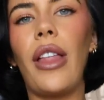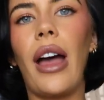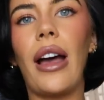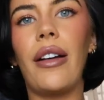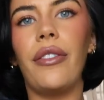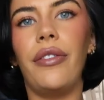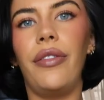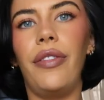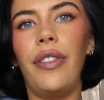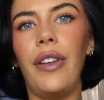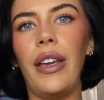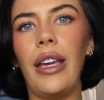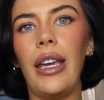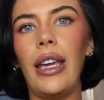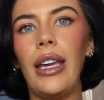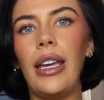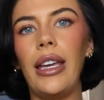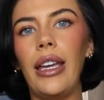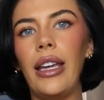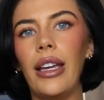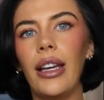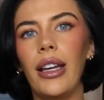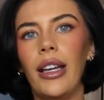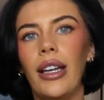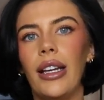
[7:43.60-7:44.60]
that
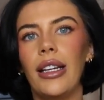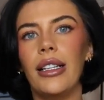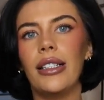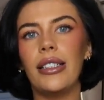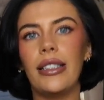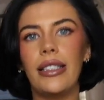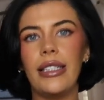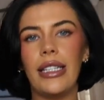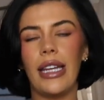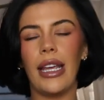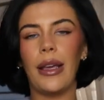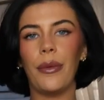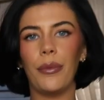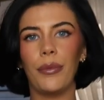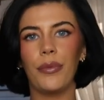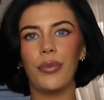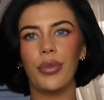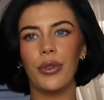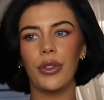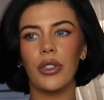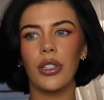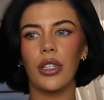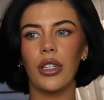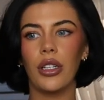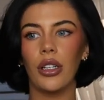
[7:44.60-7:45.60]
V
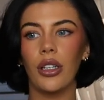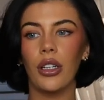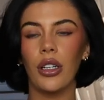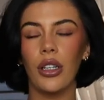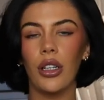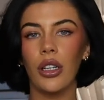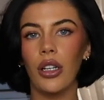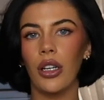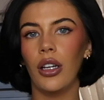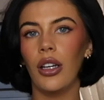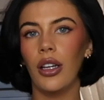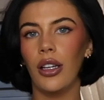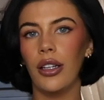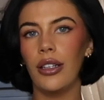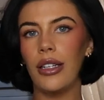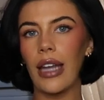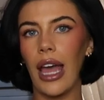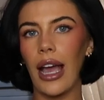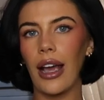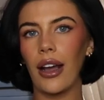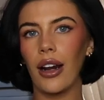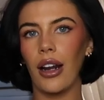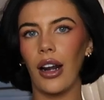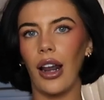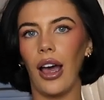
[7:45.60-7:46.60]
dipped
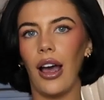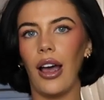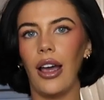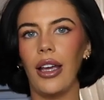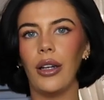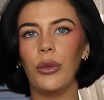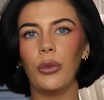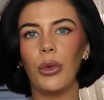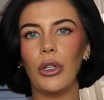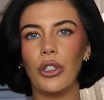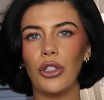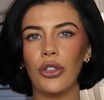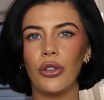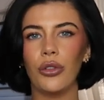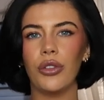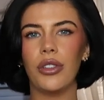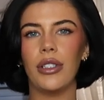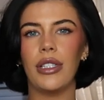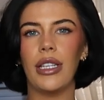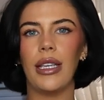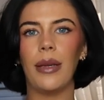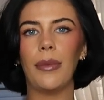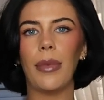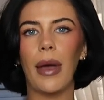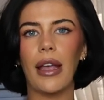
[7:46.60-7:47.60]
neckline which you'll
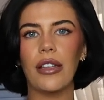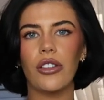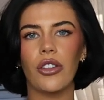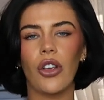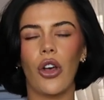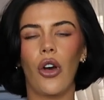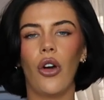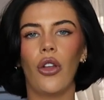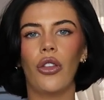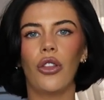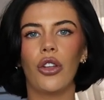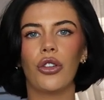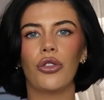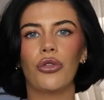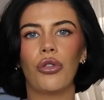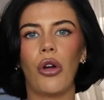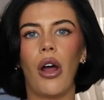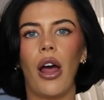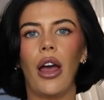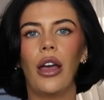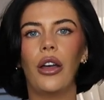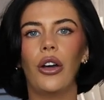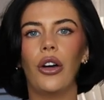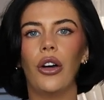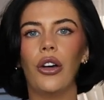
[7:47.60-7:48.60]
see better on the
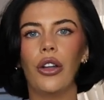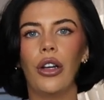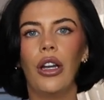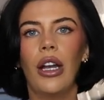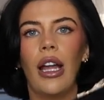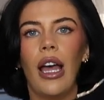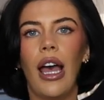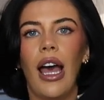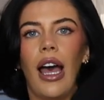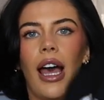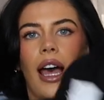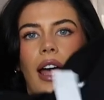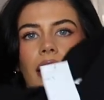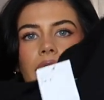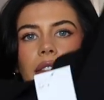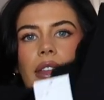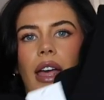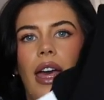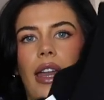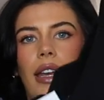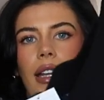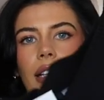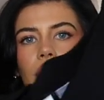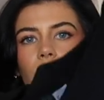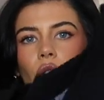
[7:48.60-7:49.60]
try on and
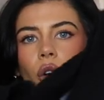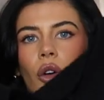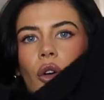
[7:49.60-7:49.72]
then it's